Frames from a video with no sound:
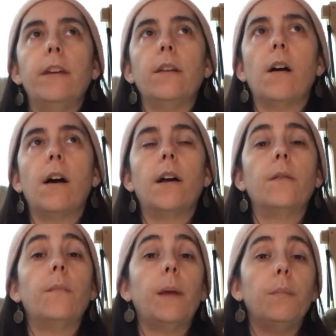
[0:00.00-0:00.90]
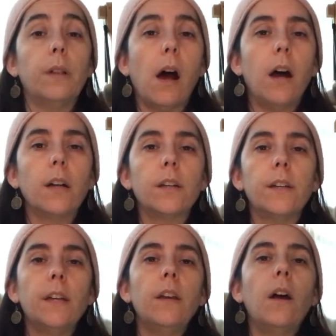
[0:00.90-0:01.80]
it on my blog,
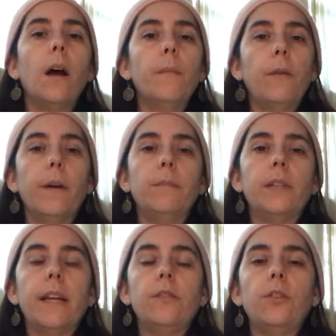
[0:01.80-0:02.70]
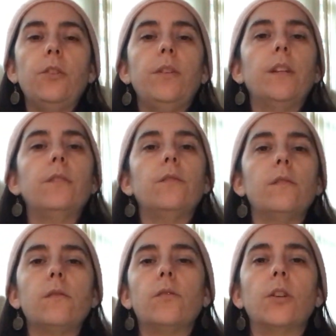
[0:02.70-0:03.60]
on my website, so you can
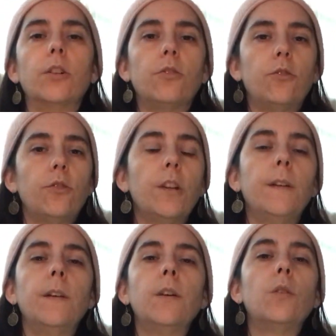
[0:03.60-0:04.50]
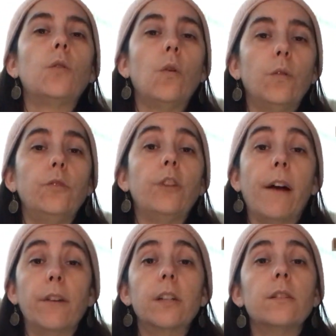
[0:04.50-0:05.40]
search cold
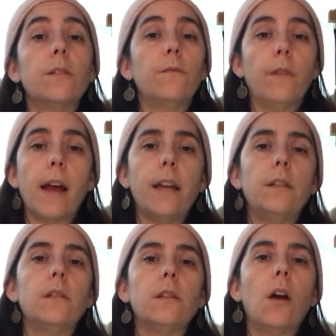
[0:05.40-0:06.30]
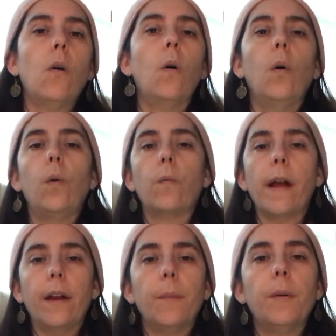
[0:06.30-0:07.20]
showers and find a whole
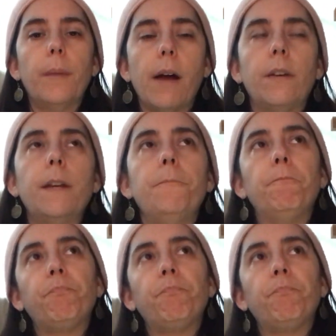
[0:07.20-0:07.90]
write-up about it.